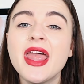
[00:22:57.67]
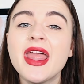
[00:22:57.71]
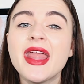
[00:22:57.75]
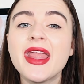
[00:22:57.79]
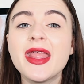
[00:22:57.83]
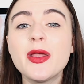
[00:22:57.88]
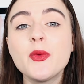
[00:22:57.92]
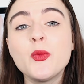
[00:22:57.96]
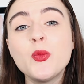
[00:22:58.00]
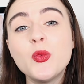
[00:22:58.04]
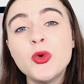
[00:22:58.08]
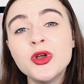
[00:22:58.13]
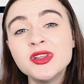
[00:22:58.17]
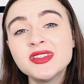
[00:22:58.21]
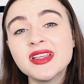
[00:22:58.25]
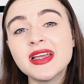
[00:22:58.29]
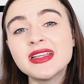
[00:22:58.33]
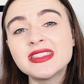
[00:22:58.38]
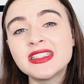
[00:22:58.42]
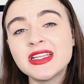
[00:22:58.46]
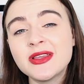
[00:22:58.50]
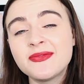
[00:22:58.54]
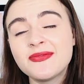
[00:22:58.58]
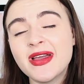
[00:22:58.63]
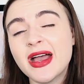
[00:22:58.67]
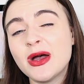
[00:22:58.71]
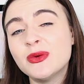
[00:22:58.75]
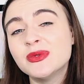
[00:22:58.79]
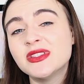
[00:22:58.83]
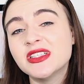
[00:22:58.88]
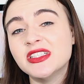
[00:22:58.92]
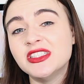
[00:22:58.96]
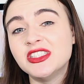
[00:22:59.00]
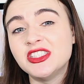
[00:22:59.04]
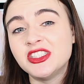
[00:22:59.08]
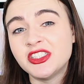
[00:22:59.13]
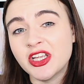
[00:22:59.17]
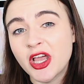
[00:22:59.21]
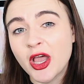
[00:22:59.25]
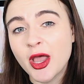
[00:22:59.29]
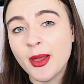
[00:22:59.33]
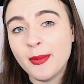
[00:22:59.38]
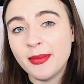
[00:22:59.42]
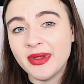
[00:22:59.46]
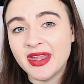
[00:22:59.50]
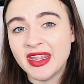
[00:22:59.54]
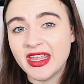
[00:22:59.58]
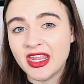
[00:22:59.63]
It was actually found in
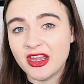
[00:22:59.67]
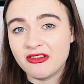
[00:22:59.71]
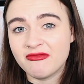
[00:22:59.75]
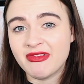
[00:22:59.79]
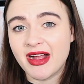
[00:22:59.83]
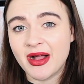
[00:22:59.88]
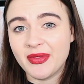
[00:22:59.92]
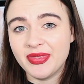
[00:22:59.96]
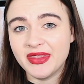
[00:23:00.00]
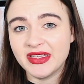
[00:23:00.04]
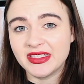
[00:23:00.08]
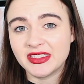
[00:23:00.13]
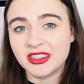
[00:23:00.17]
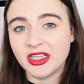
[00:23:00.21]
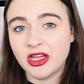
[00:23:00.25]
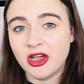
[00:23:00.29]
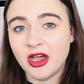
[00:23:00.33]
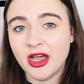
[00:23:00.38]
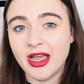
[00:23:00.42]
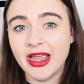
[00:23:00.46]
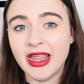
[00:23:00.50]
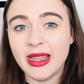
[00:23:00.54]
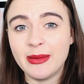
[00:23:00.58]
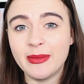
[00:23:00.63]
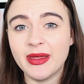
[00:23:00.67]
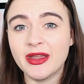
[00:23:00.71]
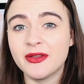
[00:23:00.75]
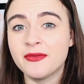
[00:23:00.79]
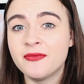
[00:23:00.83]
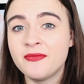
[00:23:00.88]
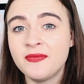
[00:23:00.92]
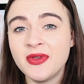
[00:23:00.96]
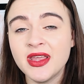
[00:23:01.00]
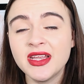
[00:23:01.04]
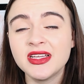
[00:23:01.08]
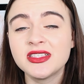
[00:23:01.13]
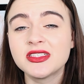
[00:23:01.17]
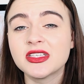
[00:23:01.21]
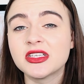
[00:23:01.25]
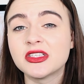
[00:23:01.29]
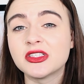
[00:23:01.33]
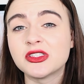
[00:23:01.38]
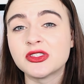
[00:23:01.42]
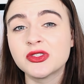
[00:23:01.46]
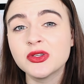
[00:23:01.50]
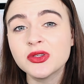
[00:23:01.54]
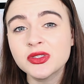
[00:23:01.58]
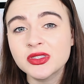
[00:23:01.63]
Germany around this time, and fish
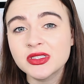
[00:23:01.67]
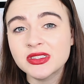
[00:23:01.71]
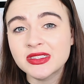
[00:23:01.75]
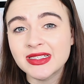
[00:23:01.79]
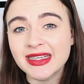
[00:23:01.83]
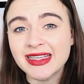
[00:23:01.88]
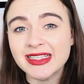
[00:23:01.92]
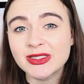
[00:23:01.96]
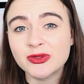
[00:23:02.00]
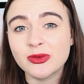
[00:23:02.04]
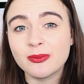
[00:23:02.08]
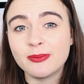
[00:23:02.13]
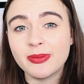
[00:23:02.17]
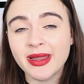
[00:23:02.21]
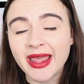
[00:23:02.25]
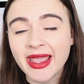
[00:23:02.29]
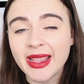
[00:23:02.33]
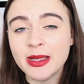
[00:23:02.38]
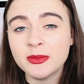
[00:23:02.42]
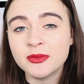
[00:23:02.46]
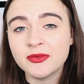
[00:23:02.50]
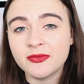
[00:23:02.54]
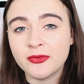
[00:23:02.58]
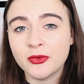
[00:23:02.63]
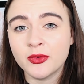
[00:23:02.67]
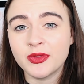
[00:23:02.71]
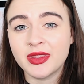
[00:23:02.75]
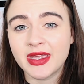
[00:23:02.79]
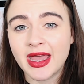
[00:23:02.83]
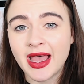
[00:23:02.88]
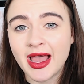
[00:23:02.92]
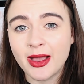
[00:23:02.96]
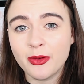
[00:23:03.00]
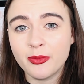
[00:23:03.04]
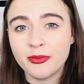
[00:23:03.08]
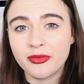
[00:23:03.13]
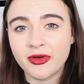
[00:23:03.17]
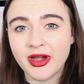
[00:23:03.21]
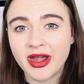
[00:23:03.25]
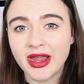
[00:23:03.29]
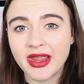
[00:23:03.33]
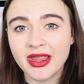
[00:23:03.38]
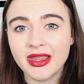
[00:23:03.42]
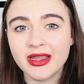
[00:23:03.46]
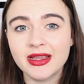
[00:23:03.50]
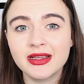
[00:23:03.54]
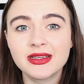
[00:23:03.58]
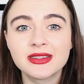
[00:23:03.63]
and sausages were blamed for the
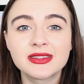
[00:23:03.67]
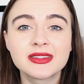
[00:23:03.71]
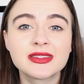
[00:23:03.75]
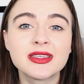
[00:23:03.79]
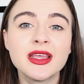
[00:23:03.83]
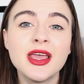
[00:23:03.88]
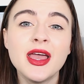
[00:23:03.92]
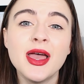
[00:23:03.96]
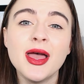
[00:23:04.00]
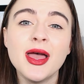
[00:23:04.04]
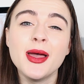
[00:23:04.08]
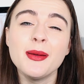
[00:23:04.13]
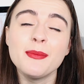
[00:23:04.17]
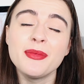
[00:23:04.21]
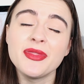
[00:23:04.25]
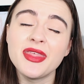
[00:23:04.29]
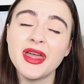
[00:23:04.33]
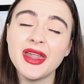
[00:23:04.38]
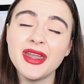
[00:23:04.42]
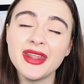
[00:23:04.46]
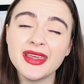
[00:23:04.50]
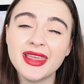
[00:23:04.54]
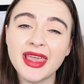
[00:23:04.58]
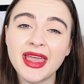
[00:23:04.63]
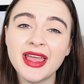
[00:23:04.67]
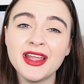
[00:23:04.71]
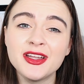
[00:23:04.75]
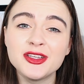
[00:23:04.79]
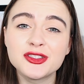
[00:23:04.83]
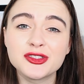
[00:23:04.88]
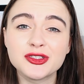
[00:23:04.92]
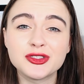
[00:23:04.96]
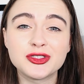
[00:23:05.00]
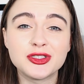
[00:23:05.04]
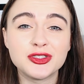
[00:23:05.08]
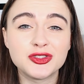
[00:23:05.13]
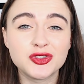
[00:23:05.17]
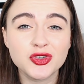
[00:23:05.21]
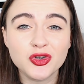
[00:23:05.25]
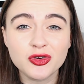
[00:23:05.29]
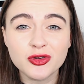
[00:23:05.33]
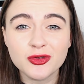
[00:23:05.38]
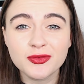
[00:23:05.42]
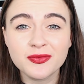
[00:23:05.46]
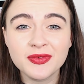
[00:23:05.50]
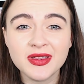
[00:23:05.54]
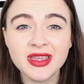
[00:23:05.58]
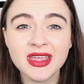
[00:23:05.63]
outbreaks. But then again, due to
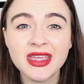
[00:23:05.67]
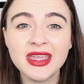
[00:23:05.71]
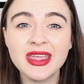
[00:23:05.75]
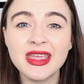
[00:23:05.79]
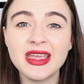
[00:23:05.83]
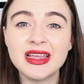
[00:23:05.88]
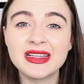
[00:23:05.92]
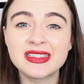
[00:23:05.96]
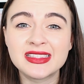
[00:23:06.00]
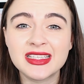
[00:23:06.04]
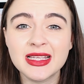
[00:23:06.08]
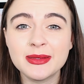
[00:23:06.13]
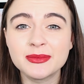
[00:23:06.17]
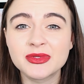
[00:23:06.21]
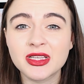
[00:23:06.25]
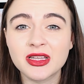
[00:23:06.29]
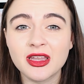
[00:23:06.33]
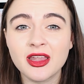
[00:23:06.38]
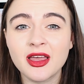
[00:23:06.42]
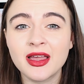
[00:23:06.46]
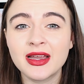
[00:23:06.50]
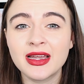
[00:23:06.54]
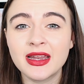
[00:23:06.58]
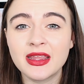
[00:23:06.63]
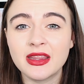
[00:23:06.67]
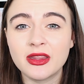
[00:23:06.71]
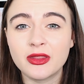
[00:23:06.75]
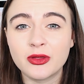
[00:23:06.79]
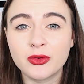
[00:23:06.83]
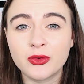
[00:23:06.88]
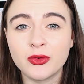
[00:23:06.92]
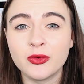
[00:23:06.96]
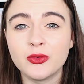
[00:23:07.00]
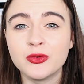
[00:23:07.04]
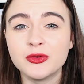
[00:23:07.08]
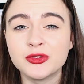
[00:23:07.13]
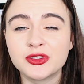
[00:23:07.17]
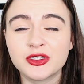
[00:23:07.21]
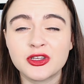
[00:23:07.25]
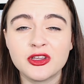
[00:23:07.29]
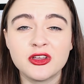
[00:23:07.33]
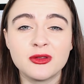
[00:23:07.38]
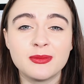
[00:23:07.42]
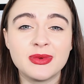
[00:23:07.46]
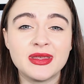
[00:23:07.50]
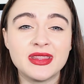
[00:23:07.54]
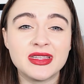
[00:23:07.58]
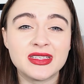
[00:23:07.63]
geography, it seems unlikely that the cause
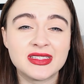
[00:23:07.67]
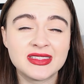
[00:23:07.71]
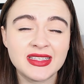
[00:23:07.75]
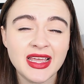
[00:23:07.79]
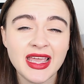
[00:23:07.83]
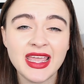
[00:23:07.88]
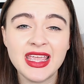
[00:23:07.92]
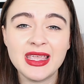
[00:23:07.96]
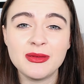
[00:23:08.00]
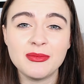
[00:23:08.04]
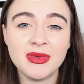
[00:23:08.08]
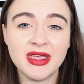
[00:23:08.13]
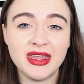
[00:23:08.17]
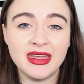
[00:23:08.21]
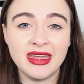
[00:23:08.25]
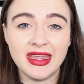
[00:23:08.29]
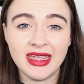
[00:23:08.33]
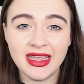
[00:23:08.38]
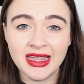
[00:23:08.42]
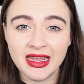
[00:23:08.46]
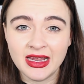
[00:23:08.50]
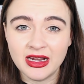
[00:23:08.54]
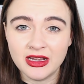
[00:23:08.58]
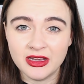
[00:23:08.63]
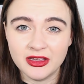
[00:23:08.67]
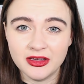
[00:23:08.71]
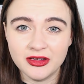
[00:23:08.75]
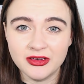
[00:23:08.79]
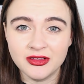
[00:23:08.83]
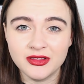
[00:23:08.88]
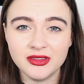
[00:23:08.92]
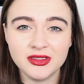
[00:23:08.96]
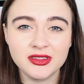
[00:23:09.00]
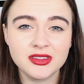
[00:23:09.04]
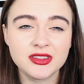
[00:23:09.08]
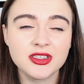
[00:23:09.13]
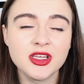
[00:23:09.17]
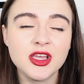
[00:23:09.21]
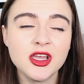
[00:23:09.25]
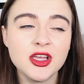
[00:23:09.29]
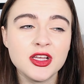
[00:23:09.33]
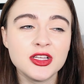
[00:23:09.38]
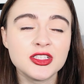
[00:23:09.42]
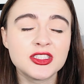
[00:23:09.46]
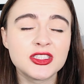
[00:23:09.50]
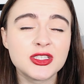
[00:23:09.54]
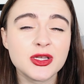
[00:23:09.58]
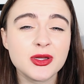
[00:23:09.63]
could have been the same in England.
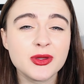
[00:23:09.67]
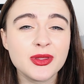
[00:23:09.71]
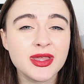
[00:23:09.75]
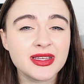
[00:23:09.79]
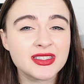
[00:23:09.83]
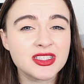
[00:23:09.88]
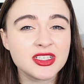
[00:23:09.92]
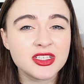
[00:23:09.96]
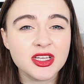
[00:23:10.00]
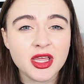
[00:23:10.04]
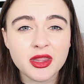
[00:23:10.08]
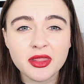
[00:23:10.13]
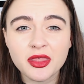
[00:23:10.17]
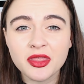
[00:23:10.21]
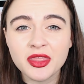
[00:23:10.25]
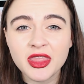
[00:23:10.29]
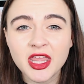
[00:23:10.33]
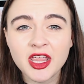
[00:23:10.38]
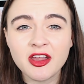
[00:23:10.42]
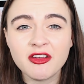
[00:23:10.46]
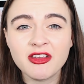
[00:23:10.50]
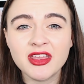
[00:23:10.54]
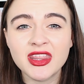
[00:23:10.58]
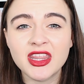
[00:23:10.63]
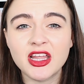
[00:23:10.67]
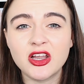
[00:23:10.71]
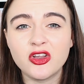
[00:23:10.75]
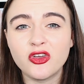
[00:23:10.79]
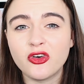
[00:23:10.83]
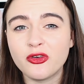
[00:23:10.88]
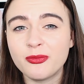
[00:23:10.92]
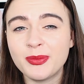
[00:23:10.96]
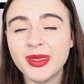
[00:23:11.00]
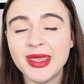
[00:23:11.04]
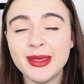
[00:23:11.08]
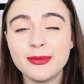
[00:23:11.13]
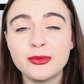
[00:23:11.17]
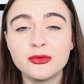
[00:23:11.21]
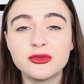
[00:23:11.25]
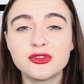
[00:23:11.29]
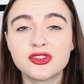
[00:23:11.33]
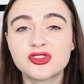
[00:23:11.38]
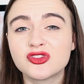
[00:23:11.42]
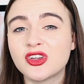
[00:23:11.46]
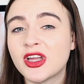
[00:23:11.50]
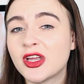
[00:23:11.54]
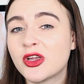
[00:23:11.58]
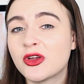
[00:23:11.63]
So that's another theory that a lot of people
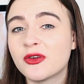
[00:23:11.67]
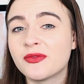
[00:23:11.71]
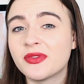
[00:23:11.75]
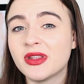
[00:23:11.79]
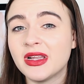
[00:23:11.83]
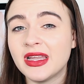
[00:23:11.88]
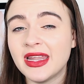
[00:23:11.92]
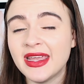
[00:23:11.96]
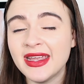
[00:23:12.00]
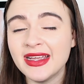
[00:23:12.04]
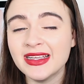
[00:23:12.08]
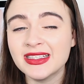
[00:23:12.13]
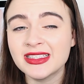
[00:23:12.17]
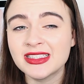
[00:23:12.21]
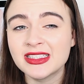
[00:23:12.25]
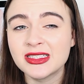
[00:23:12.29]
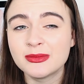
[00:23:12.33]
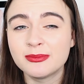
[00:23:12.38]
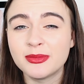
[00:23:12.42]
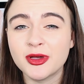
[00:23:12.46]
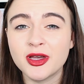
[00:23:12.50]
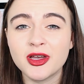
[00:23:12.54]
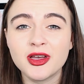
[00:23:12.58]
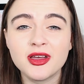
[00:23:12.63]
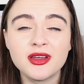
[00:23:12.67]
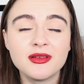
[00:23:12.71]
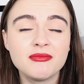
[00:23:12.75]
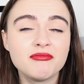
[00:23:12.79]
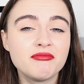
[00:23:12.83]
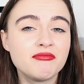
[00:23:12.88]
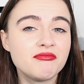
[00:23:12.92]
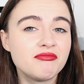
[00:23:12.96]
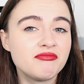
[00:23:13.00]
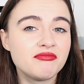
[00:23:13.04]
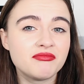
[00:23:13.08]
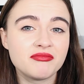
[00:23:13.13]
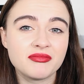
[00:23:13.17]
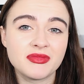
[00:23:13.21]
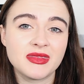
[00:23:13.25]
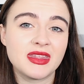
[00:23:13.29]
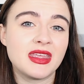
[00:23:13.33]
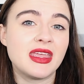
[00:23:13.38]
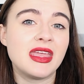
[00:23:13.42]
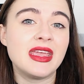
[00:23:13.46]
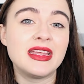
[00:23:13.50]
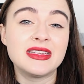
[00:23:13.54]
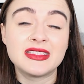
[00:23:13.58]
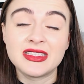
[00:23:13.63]
strike off the list, but
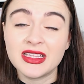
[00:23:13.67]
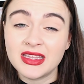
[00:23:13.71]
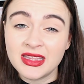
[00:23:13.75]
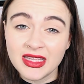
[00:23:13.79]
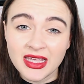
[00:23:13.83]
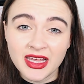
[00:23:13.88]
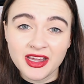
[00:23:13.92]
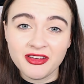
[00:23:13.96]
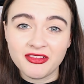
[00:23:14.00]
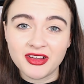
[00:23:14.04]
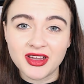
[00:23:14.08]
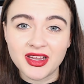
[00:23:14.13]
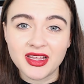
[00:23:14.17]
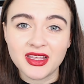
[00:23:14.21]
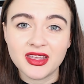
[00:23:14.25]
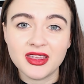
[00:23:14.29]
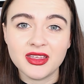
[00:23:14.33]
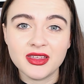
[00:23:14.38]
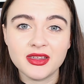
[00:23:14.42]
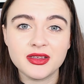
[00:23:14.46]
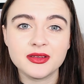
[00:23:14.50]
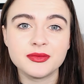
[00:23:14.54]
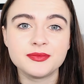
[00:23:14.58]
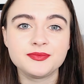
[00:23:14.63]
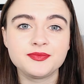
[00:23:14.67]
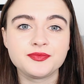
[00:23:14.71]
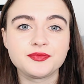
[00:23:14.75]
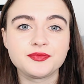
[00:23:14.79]
it's a theory.